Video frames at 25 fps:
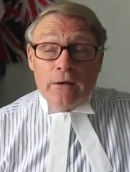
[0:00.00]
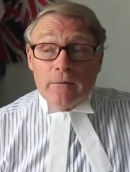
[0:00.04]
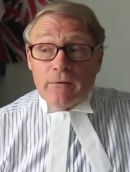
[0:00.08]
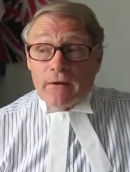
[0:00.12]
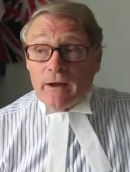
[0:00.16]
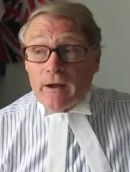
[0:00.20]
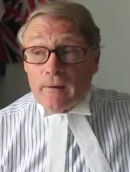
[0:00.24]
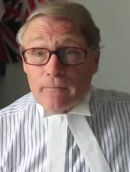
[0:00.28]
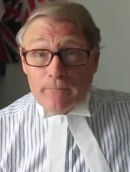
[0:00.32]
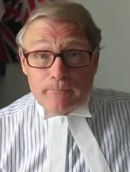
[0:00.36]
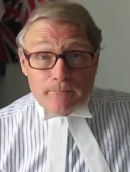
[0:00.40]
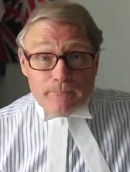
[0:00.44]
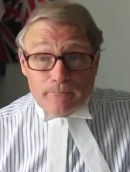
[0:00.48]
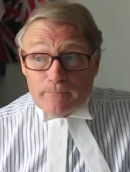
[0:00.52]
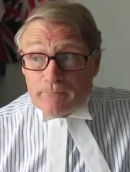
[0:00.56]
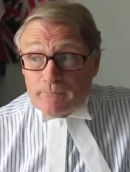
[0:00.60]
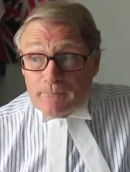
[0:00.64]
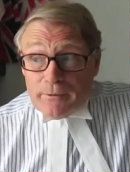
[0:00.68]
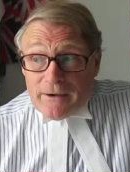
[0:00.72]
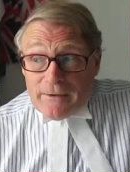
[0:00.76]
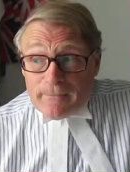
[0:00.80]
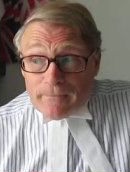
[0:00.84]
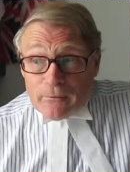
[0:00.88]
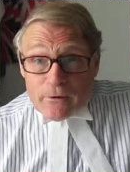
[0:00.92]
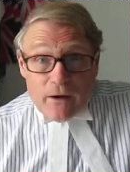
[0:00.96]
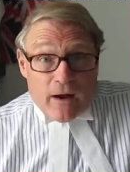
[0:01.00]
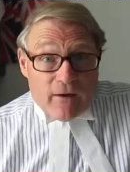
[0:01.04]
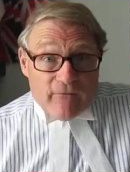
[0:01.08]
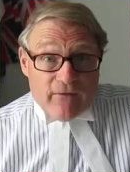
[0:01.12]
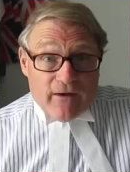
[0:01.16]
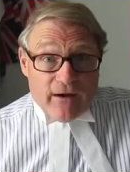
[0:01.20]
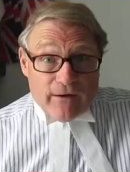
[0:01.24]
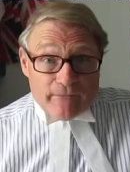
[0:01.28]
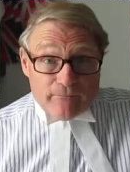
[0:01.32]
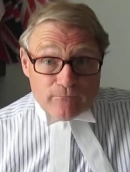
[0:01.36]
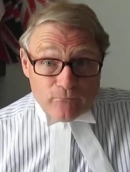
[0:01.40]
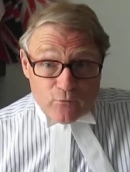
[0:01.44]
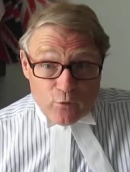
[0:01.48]
Now, people, I've
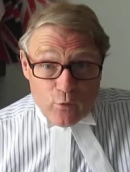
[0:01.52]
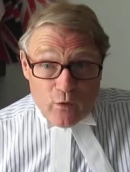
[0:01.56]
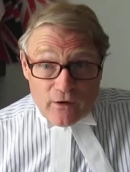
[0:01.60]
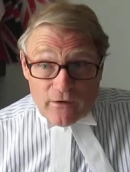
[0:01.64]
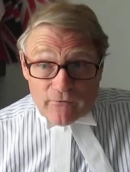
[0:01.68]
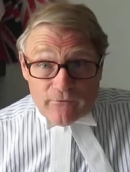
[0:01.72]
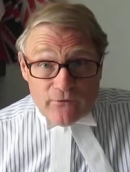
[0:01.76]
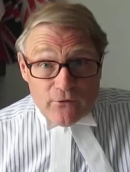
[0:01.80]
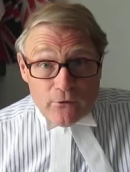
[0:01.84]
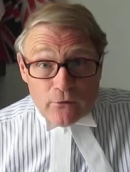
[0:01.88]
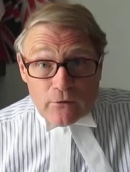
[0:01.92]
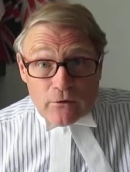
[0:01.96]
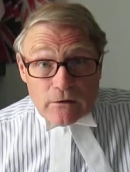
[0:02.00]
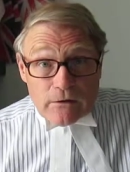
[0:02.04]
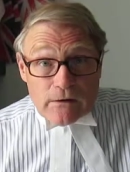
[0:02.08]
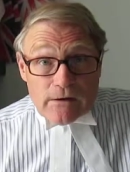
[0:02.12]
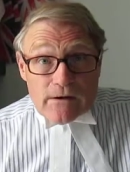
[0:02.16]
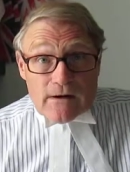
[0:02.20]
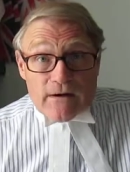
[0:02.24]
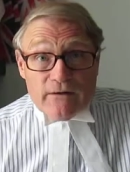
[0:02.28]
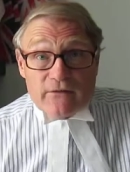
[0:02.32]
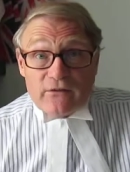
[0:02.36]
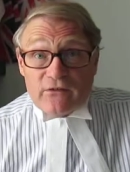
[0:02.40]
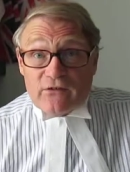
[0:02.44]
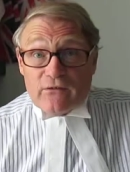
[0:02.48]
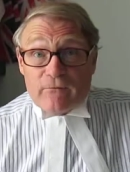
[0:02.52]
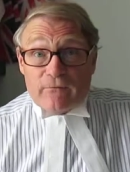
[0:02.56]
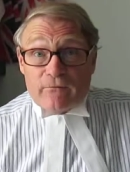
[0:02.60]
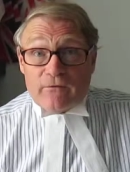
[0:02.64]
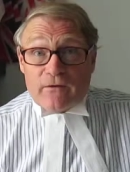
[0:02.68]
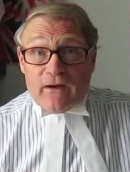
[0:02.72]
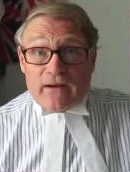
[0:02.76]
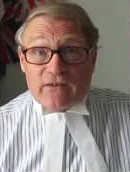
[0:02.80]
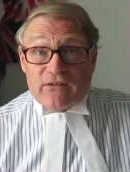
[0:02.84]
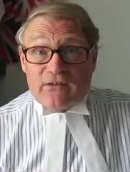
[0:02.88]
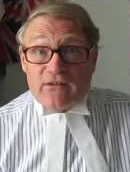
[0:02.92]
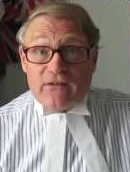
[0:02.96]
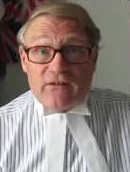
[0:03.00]
had quite a few clients, in
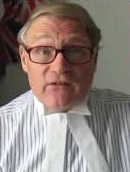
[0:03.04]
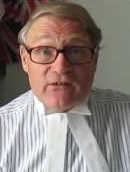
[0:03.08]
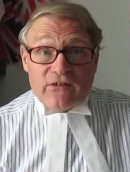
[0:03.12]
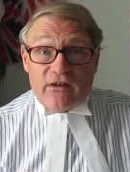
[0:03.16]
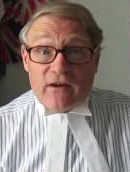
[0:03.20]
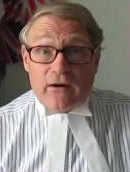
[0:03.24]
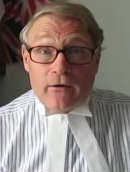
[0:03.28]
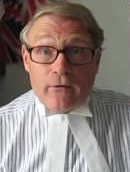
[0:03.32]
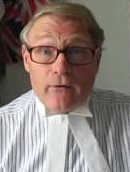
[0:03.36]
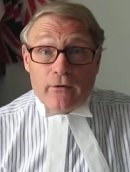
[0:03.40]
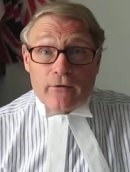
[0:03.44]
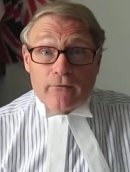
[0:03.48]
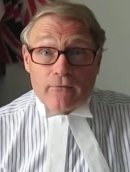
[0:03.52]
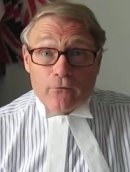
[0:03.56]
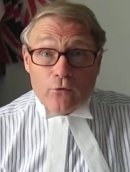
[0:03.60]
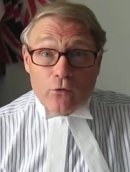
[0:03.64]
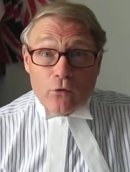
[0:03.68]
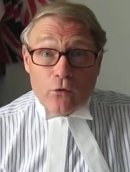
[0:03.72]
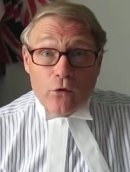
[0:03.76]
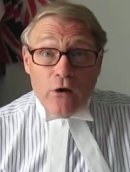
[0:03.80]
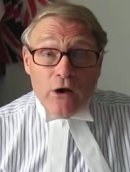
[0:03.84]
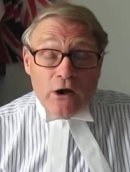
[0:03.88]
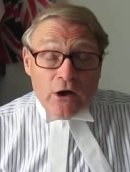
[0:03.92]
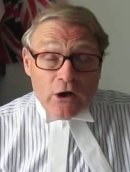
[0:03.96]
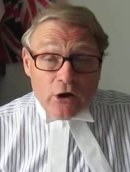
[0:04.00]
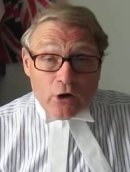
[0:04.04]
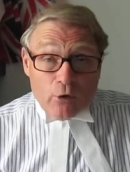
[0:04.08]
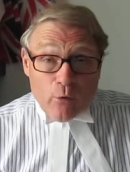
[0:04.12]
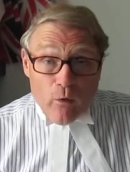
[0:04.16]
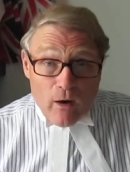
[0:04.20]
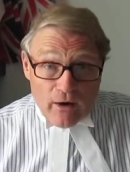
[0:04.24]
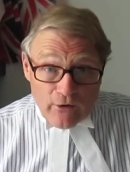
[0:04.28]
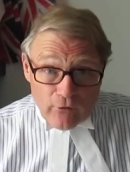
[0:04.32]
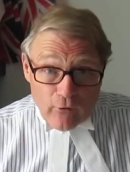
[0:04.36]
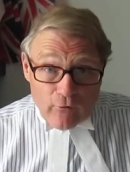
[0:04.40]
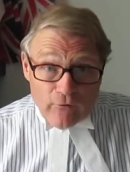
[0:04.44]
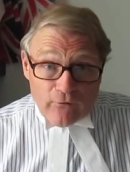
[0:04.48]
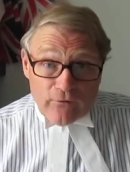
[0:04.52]
fact, in this area of law.
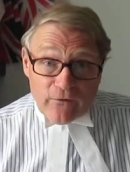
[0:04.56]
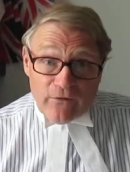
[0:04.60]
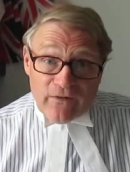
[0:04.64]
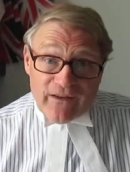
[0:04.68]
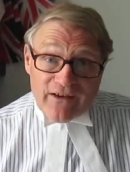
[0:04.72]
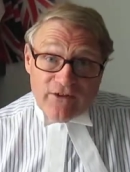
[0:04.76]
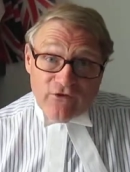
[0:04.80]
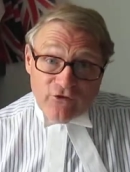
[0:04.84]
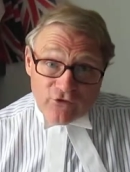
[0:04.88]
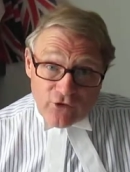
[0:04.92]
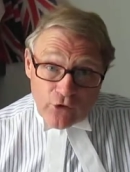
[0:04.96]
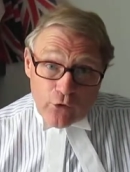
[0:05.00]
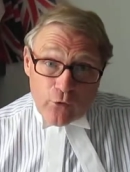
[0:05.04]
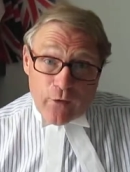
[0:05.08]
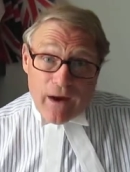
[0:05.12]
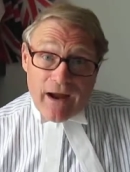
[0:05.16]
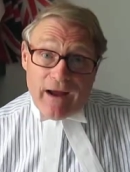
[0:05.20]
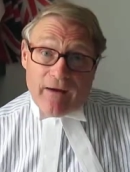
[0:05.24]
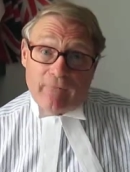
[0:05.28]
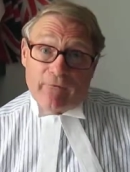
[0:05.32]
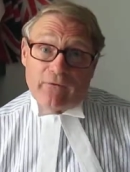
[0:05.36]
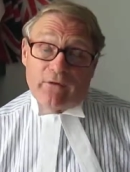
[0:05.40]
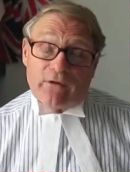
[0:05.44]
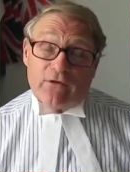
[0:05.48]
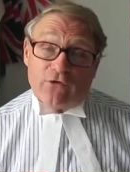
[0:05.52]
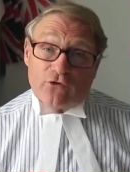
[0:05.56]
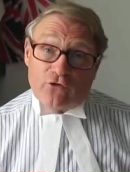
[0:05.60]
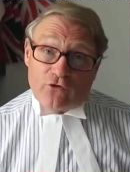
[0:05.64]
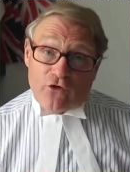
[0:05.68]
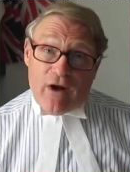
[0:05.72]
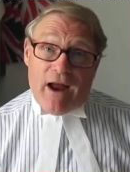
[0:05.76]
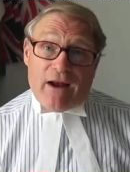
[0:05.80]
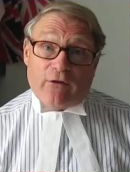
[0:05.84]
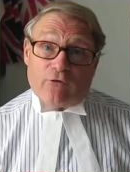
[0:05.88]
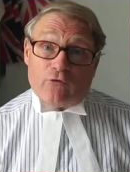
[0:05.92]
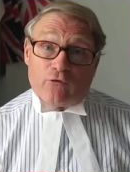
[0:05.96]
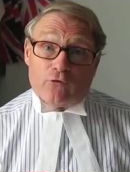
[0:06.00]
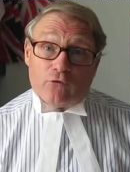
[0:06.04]
Quite often they do have
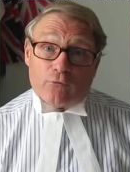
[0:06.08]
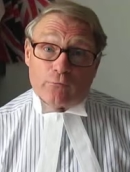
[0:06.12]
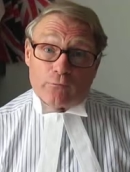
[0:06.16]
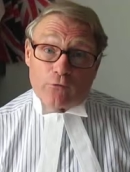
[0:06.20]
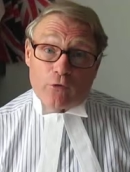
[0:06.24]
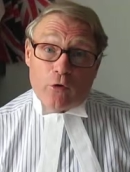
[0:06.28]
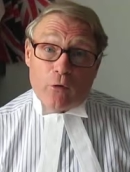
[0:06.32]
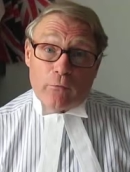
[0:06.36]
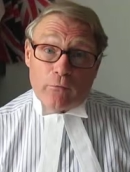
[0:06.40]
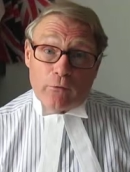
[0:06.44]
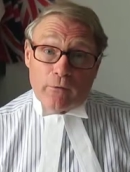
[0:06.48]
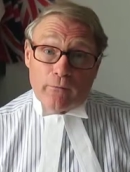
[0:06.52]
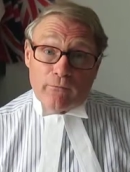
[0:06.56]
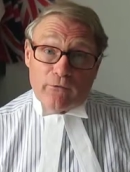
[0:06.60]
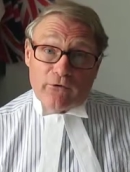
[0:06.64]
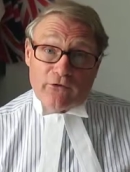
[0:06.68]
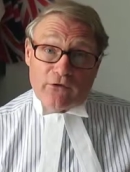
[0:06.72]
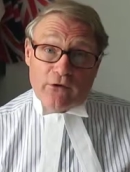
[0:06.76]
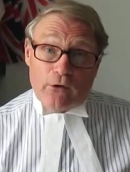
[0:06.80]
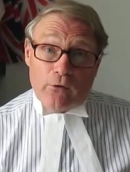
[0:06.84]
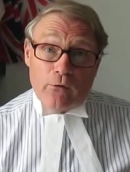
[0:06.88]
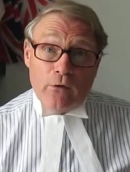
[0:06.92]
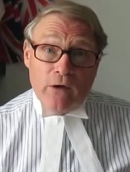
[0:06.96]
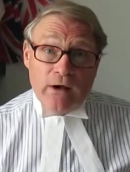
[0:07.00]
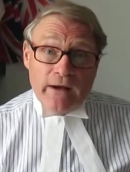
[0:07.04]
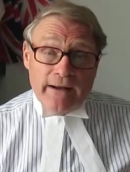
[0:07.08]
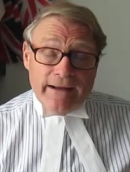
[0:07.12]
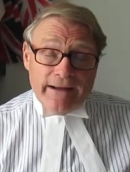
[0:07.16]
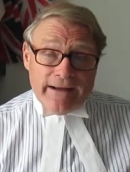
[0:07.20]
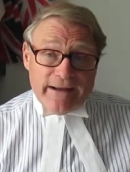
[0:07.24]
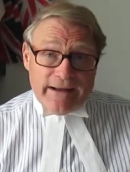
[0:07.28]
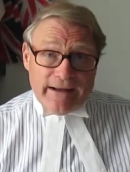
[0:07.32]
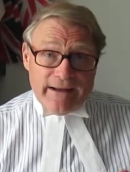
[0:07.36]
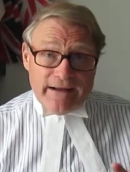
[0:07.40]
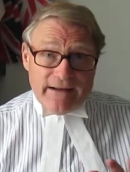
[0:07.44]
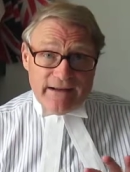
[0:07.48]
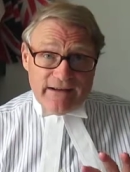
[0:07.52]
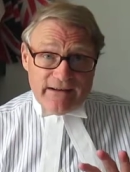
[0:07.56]
contractual problems, so
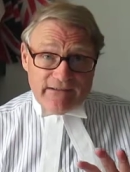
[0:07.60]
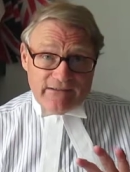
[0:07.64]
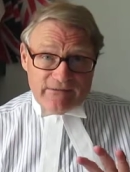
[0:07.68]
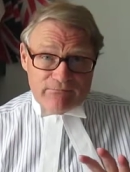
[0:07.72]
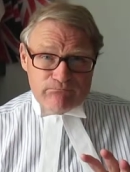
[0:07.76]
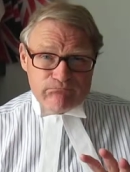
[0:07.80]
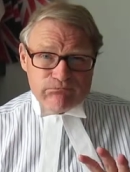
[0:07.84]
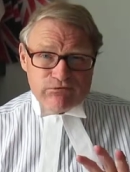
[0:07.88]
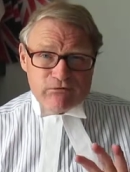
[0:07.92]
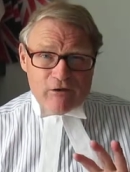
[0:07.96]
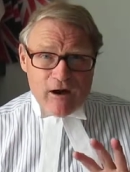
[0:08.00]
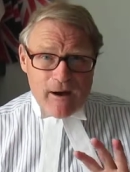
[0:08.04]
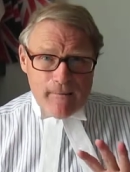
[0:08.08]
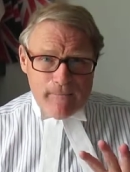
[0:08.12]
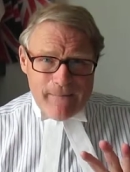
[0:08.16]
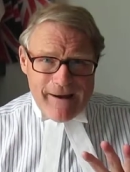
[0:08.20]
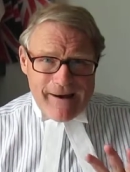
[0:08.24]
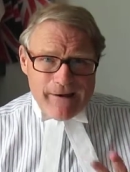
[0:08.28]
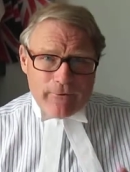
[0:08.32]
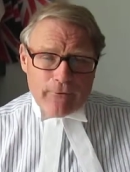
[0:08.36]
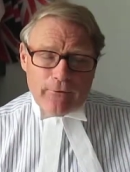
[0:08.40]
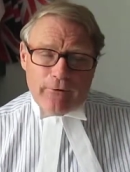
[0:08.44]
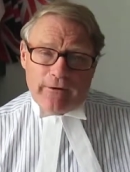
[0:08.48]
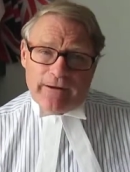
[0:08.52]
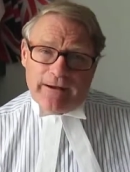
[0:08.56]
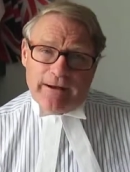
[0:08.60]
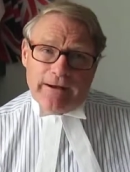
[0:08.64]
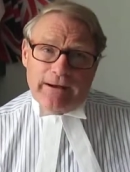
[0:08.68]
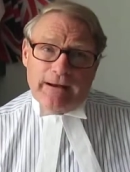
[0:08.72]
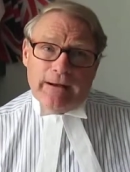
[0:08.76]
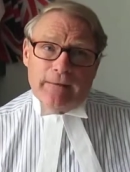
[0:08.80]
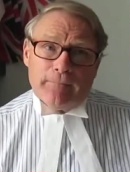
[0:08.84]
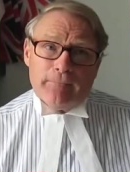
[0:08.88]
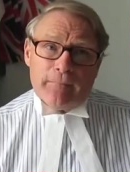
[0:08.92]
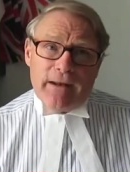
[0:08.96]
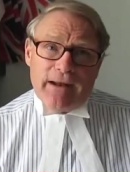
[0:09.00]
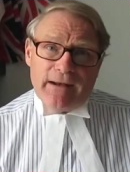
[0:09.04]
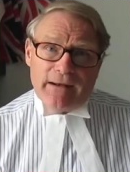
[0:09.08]
it is primarily,
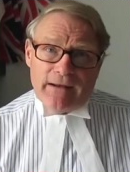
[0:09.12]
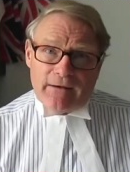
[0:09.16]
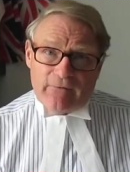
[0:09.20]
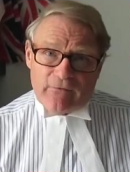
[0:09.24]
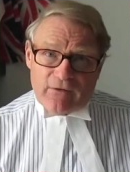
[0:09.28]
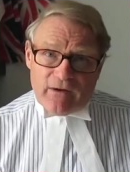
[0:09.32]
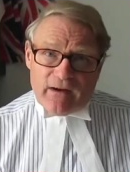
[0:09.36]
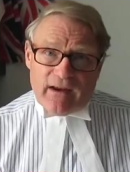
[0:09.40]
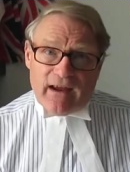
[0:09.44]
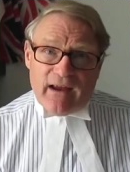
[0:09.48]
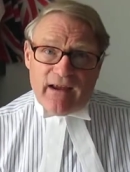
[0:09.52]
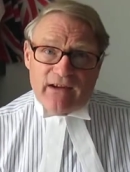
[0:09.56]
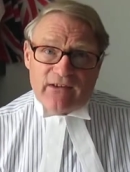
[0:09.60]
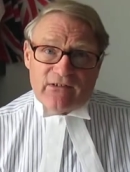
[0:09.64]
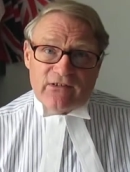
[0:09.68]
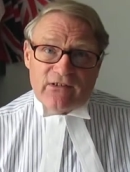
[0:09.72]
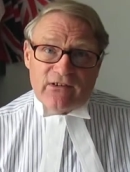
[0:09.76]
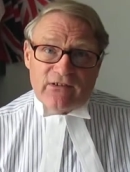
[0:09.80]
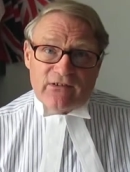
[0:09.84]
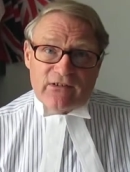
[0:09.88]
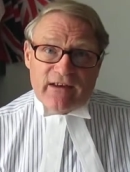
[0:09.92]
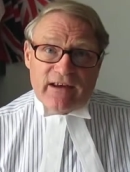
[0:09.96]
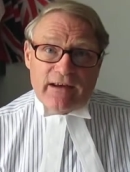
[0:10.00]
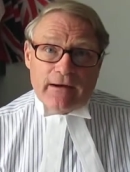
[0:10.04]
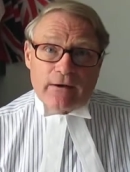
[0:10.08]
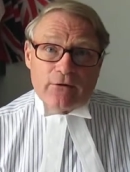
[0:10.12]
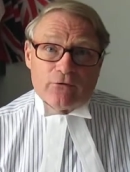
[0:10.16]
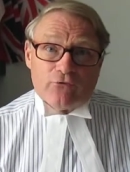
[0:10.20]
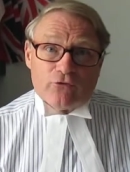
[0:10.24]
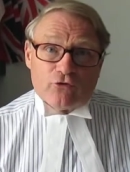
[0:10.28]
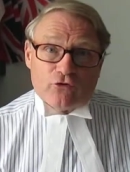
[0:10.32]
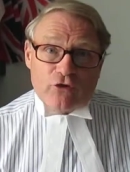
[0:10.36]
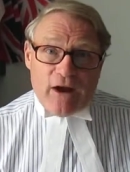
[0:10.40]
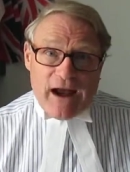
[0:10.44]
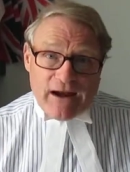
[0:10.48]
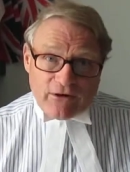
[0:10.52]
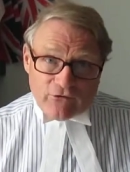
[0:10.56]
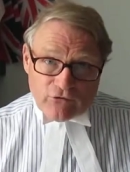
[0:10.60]
in many of the cases, a
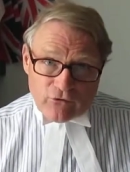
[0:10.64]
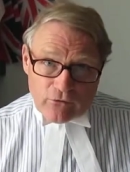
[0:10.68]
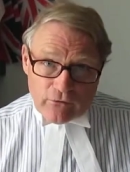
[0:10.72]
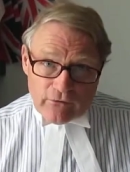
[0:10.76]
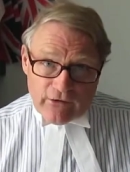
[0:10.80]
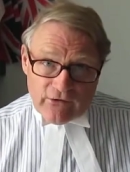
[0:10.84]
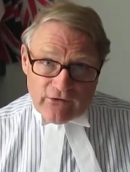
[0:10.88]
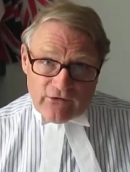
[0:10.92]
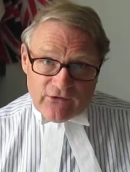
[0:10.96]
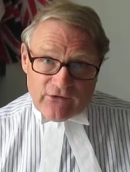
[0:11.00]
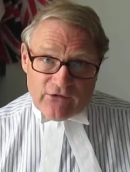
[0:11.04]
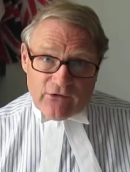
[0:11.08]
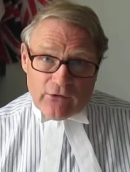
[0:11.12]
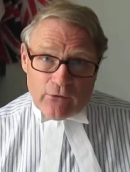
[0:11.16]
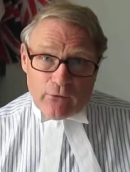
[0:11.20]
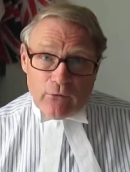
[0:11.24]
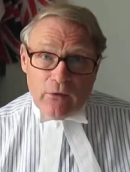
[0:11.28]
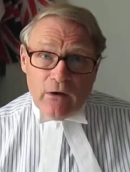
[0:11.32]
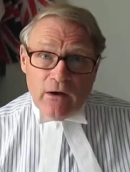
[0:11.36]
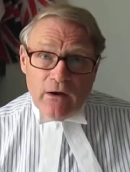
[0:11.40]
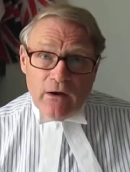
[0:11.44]
contractual issue